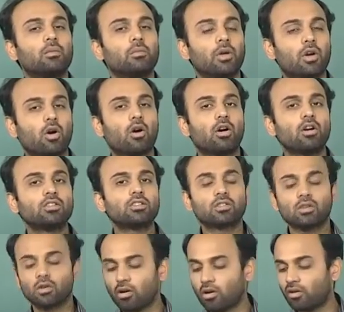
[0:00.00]

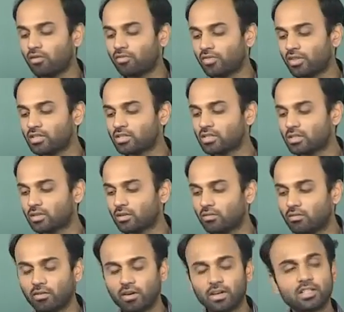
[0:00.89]
because of this
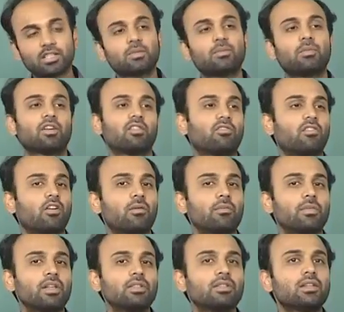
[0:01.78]
worse
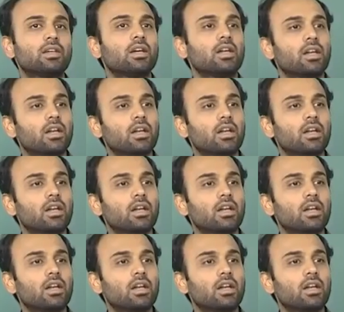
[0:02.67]
performance.